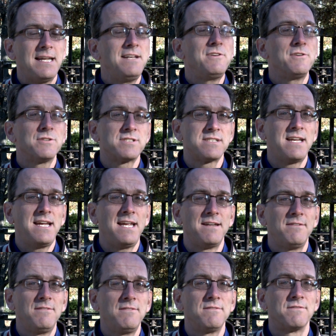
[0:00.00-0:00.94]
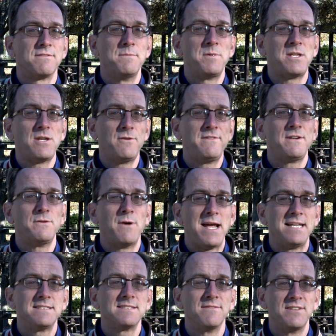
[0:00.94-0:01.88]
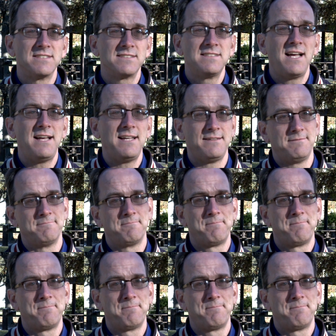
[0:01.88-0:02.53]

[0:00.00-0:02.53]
in your skin from the UV rays of the sun.